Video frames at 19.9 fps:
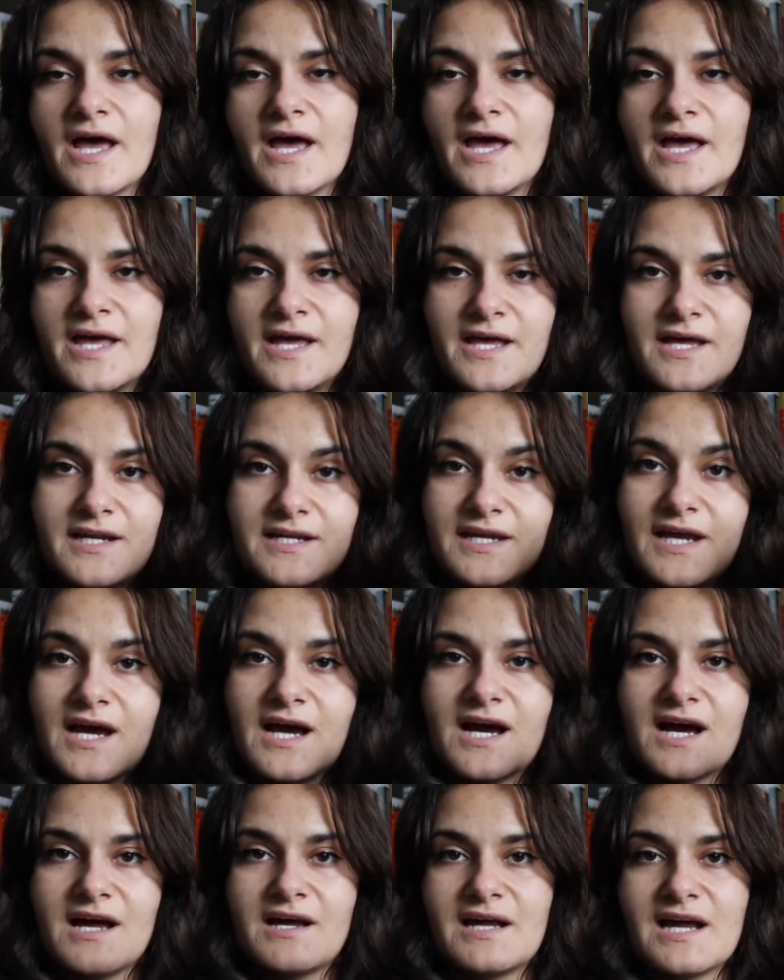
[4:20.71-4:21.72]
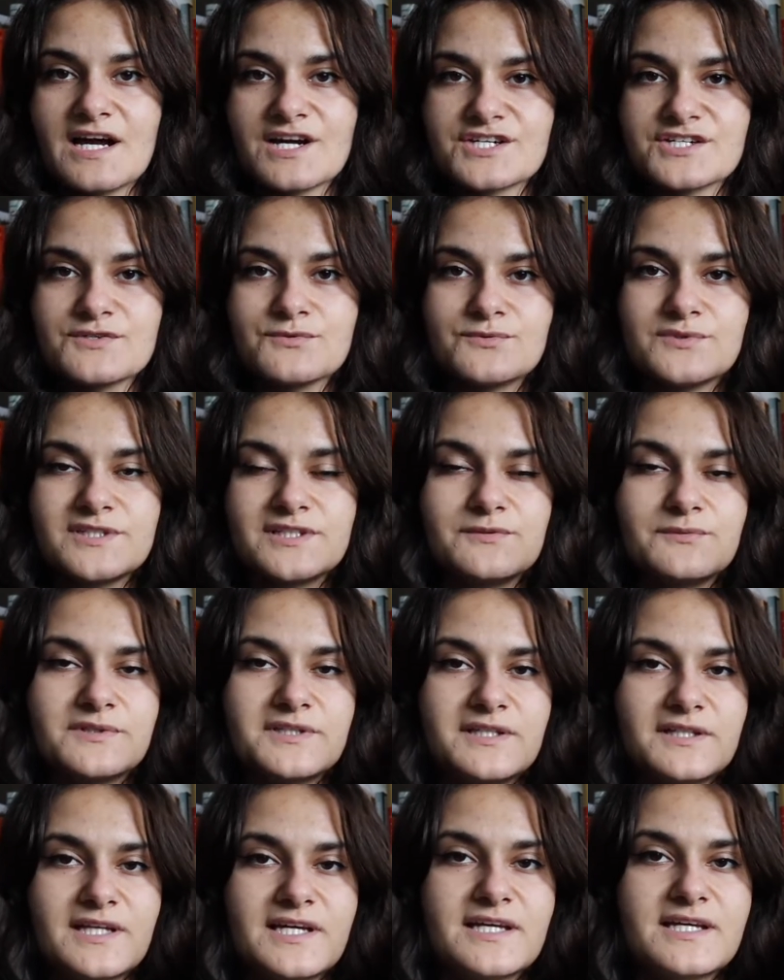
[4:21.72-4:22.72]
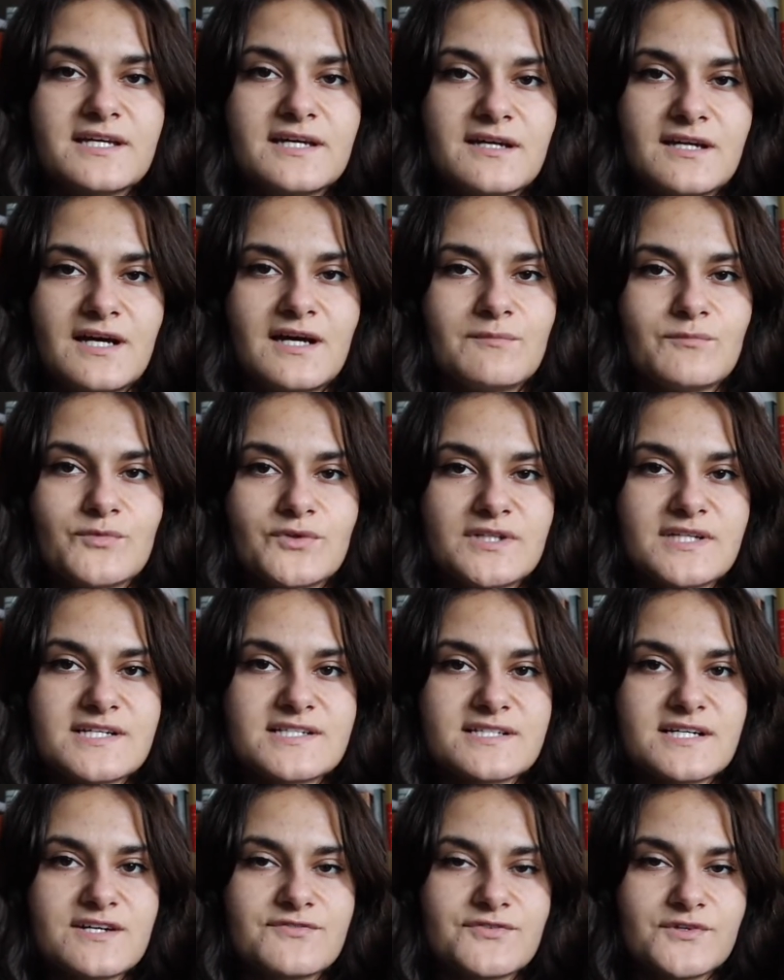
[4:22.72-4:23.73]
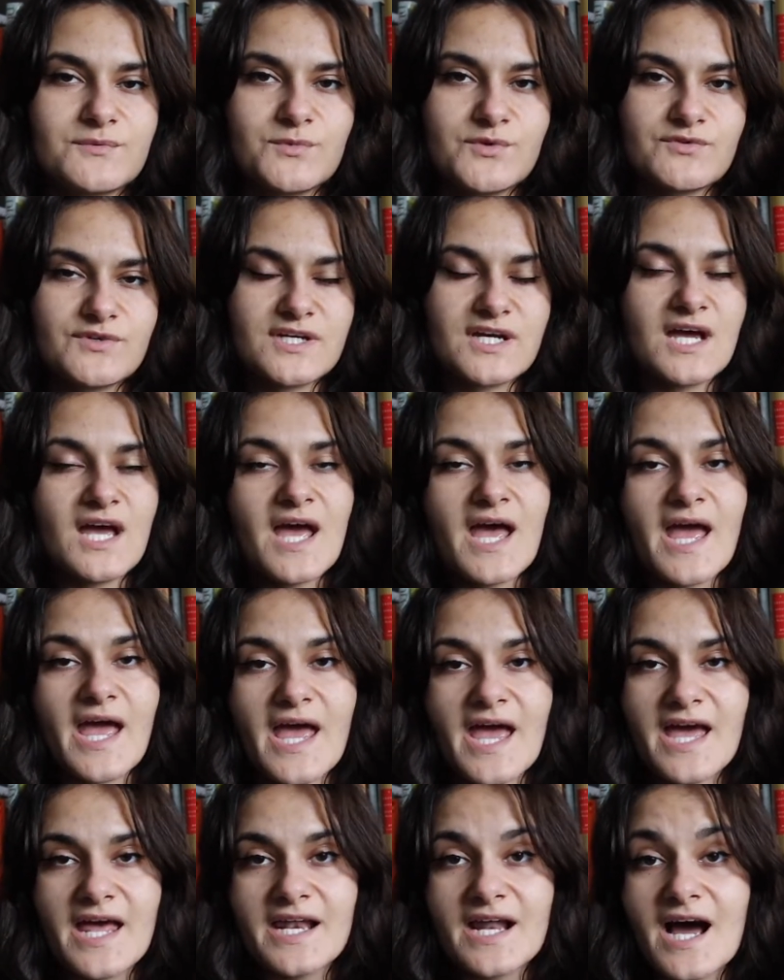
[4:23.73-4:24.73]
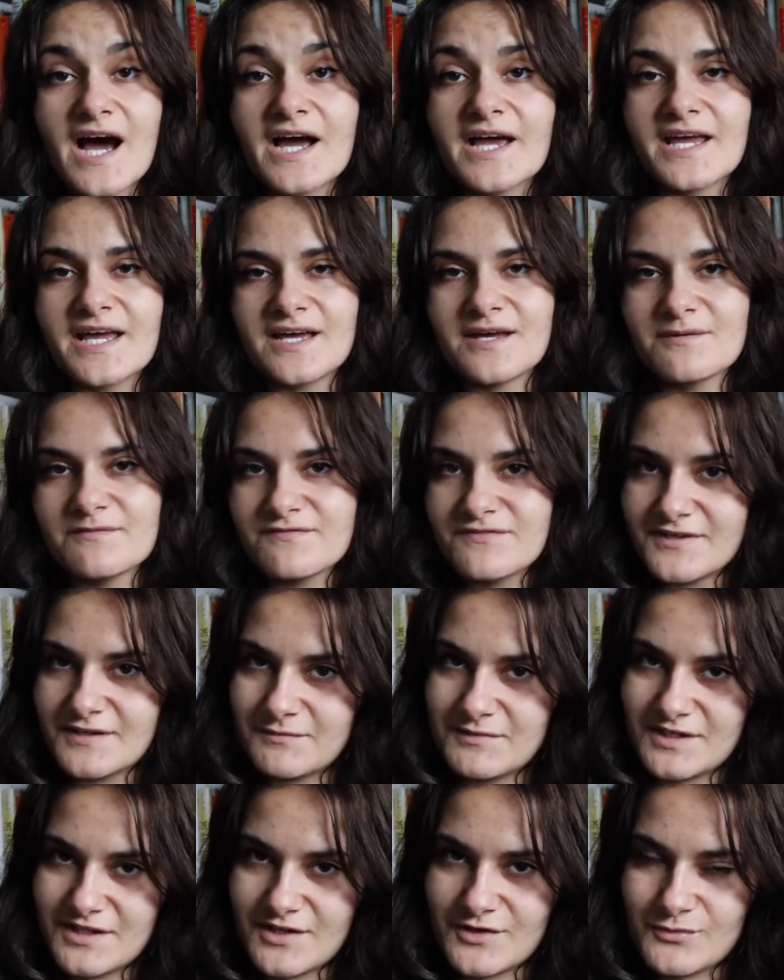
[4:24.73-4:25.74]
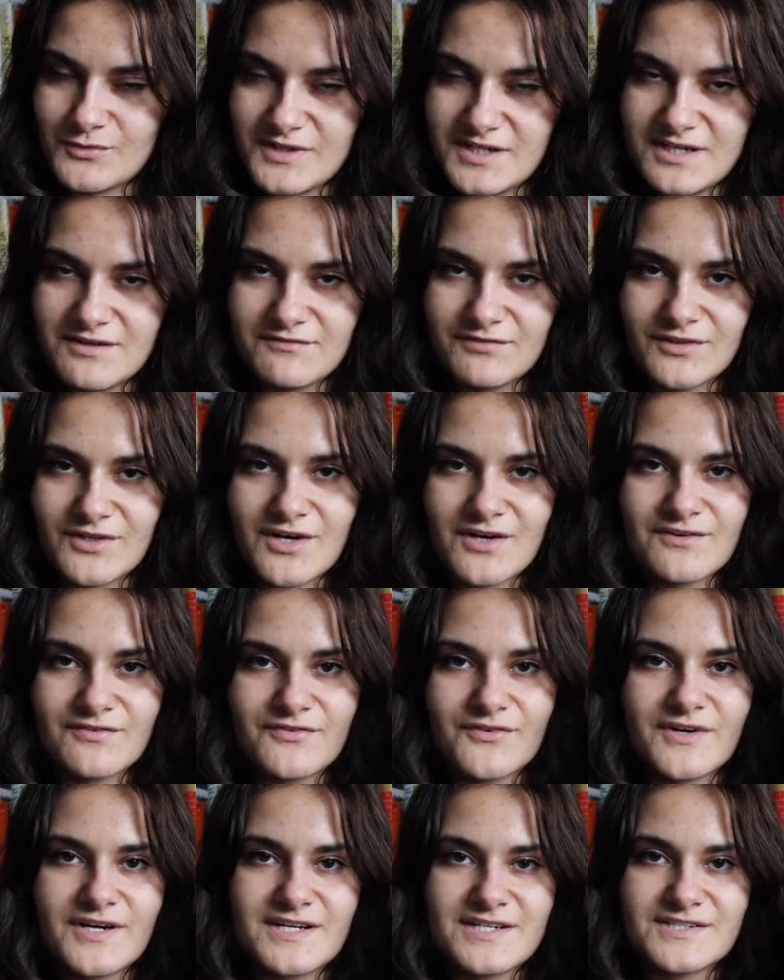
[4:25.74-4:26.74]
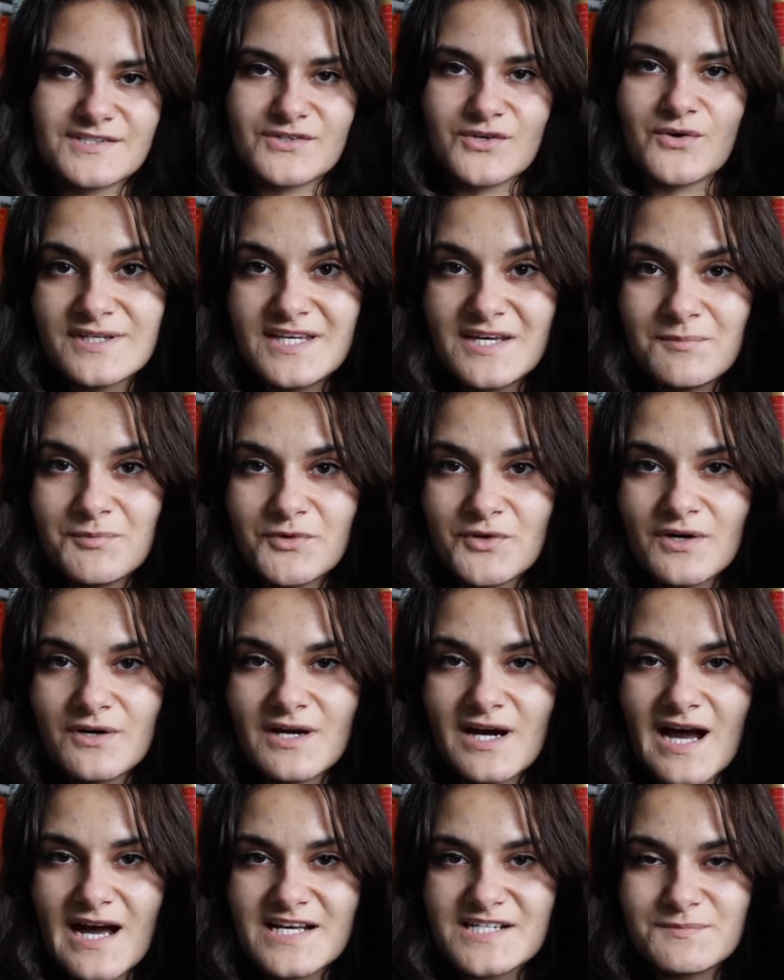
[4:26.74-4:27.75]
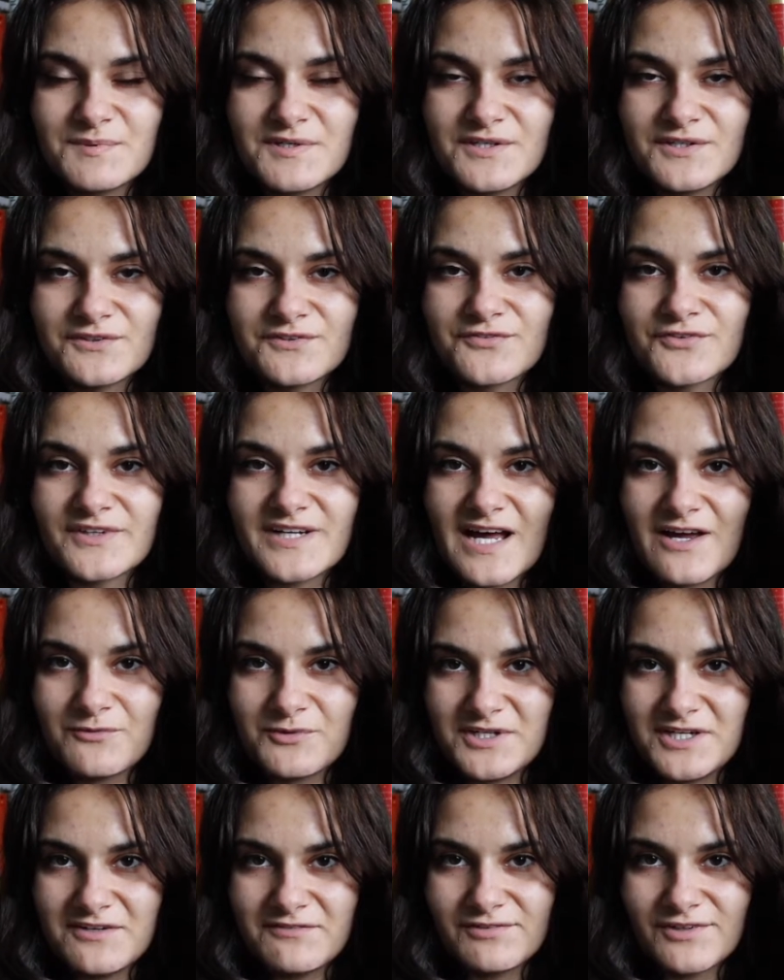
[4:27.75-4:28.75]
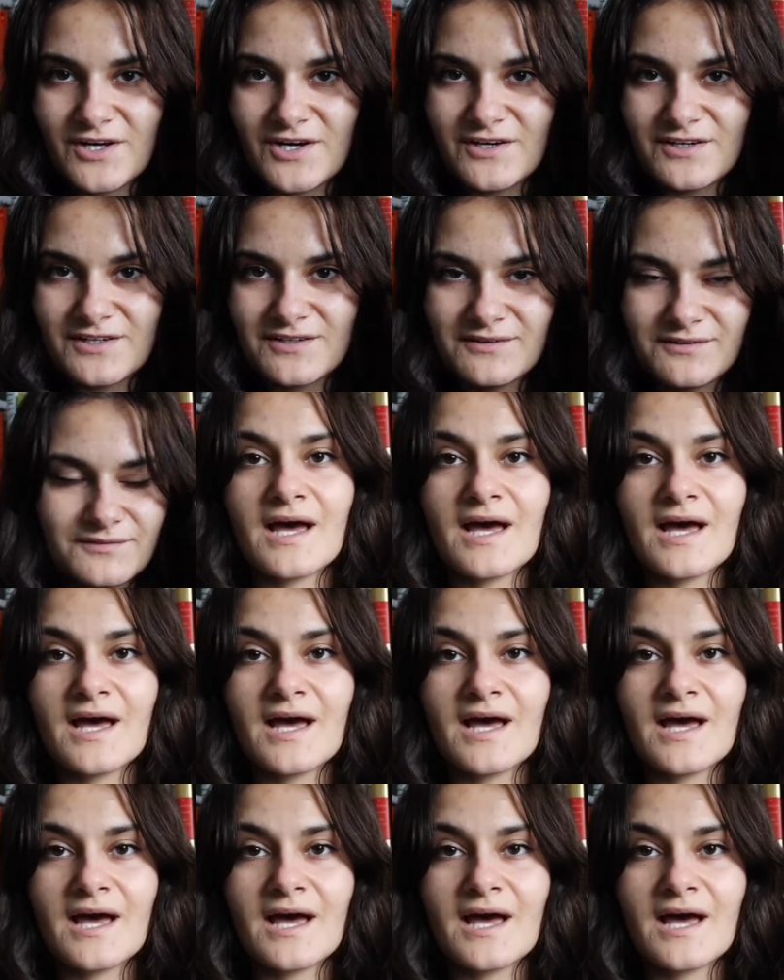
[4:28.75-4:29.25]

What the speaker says: And yeah, I actually really like it. I'm really excited for the movie, and I am filming a reading vlog for it, so keep your eyes peeled for that reading vlog.